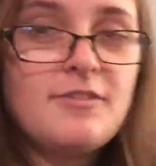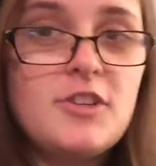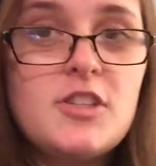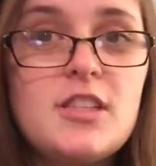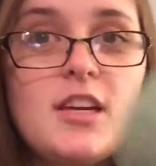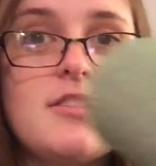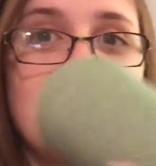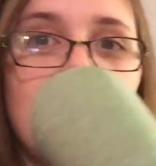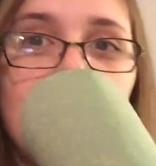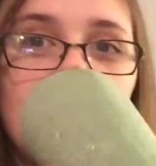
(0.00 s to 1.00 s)
First I was
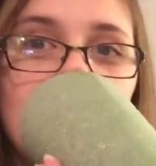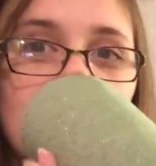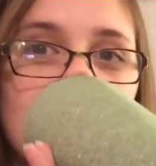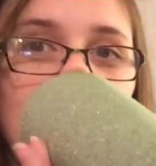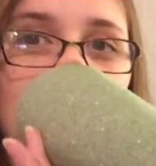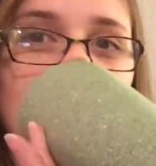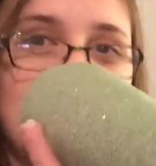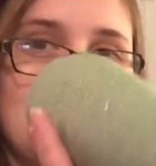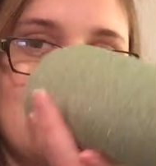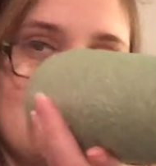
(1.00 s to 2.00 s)
doing it this way, but
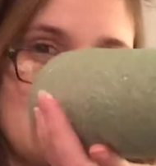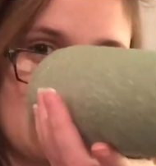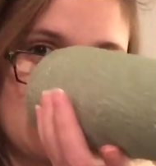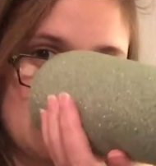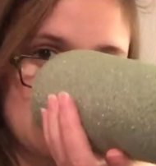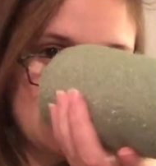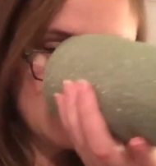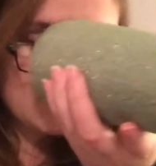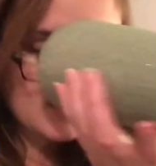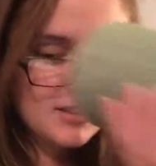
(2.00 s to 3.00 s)
she said it was
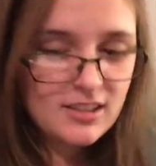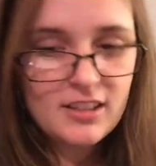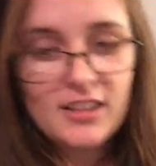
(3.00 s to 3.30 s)
wrong.